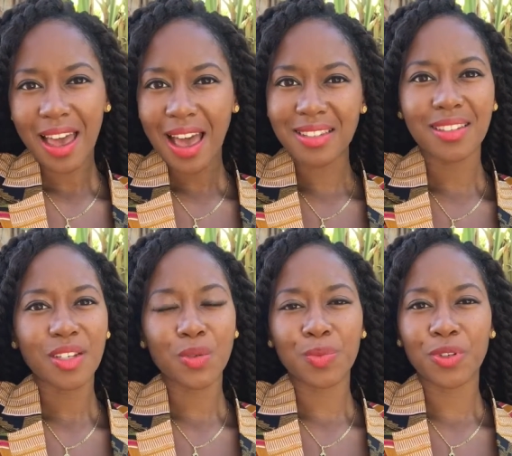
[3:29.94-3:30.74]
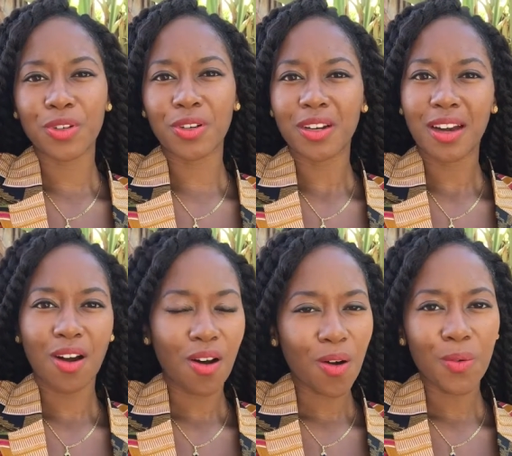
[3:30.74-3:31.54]
as an entrepreneur,
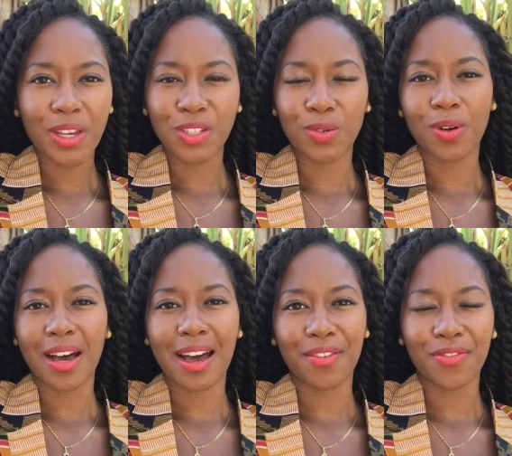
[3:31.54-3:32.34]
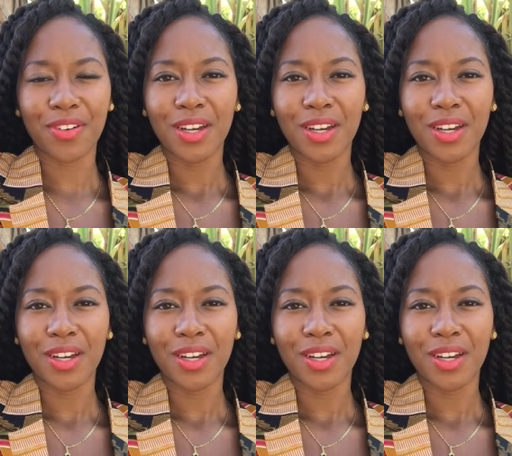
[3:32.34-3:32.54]
always you will have